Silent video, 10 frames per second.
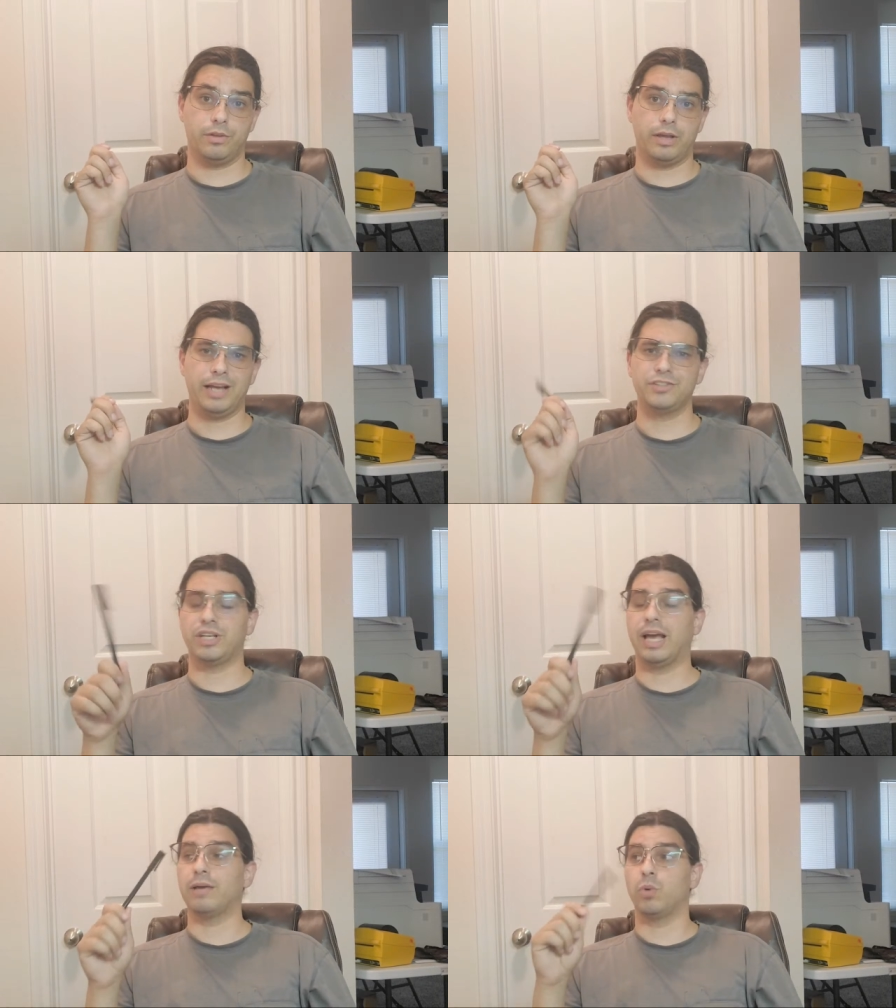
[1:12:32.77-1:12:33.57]

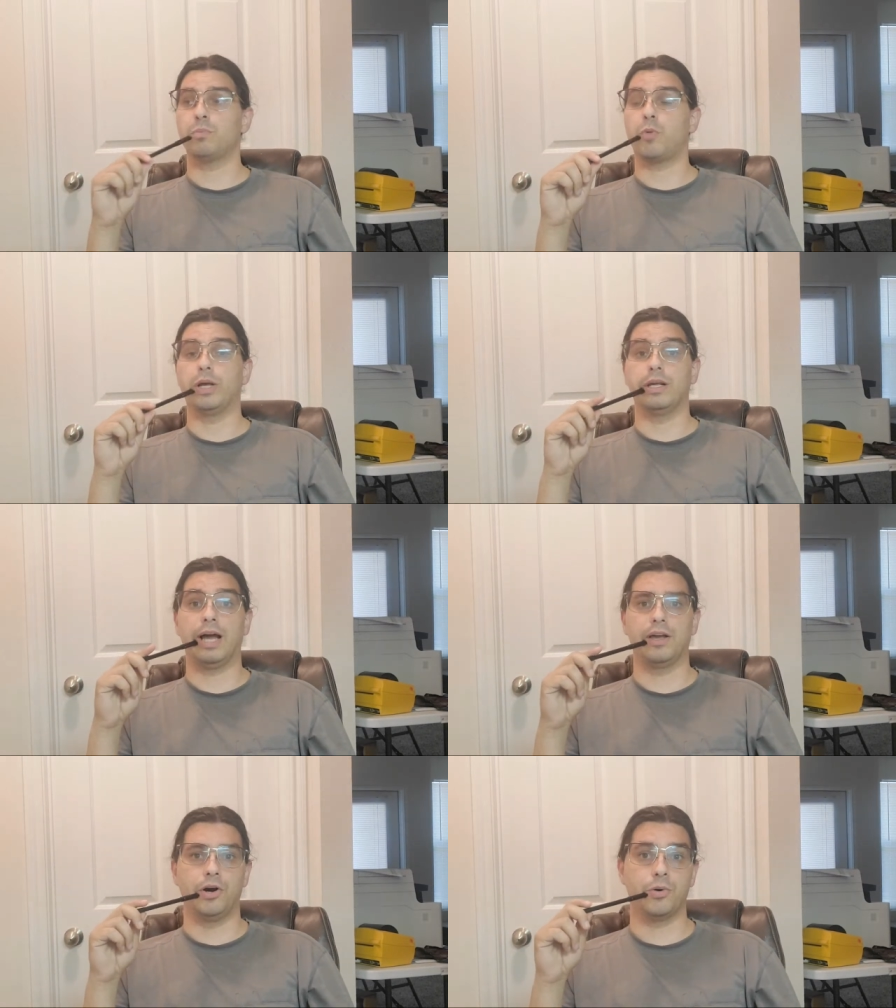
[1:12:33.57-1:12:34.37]
Actually, at one point,
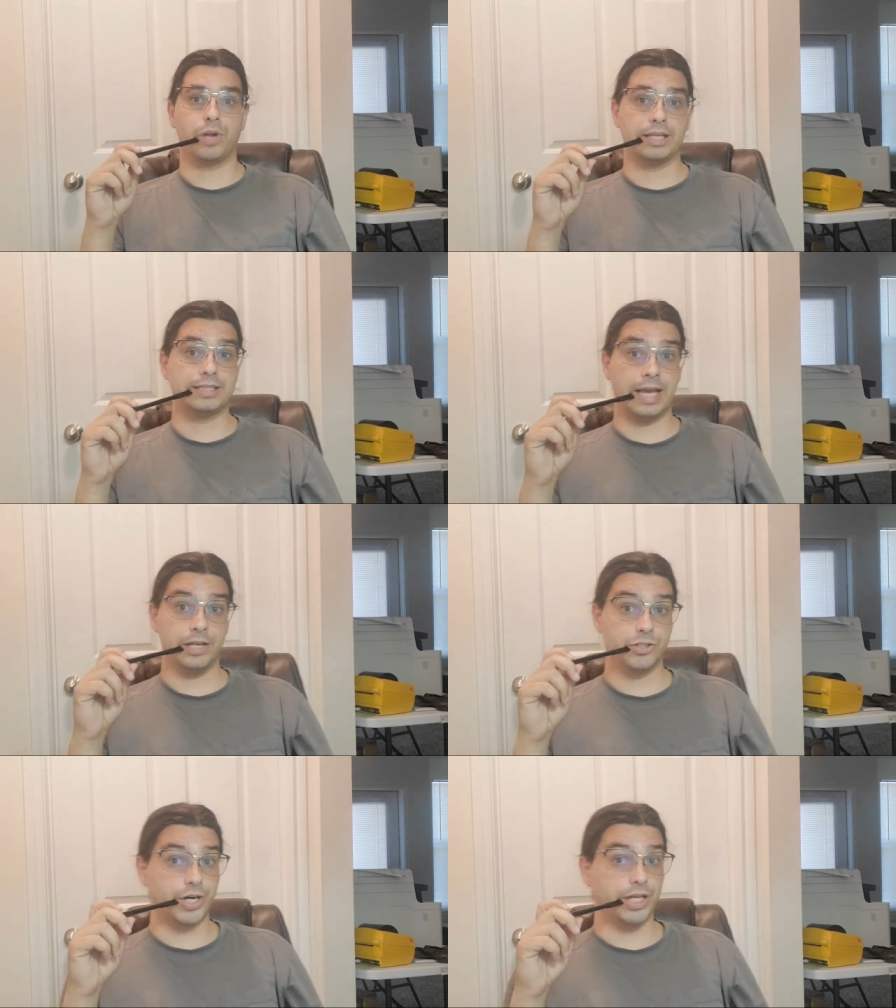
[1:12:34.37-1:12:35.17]
I owned like
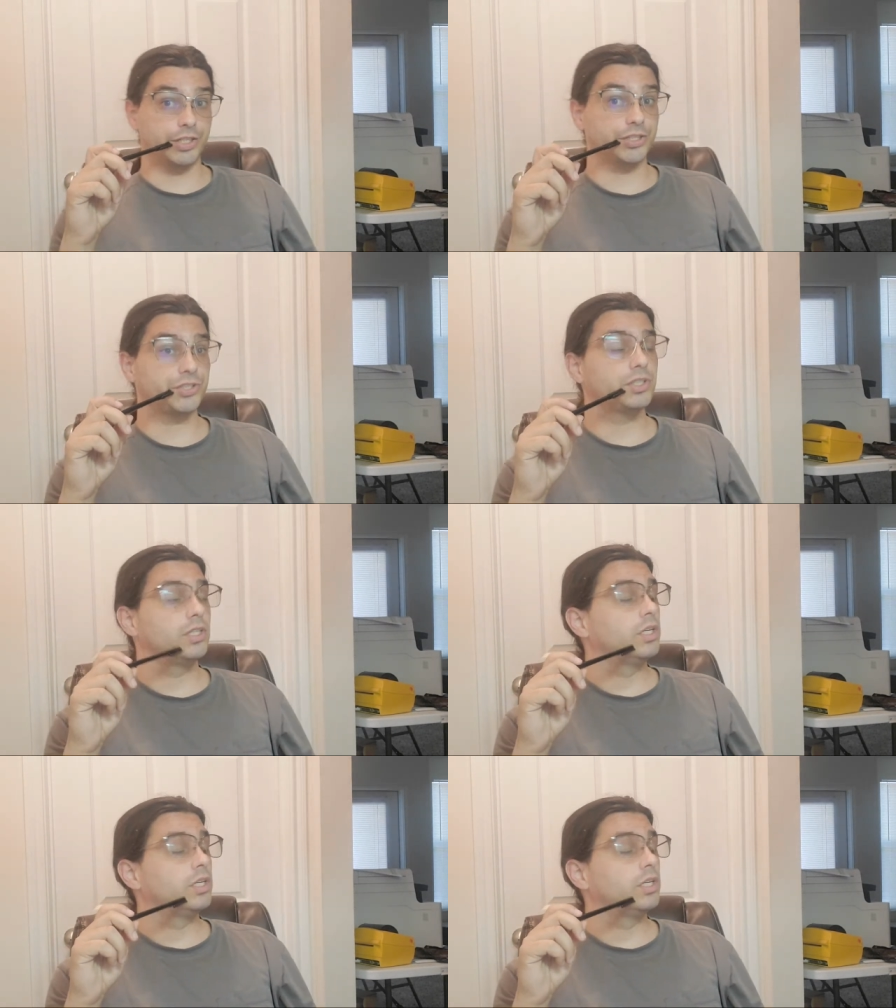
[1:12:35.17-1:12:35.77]
10 trailers,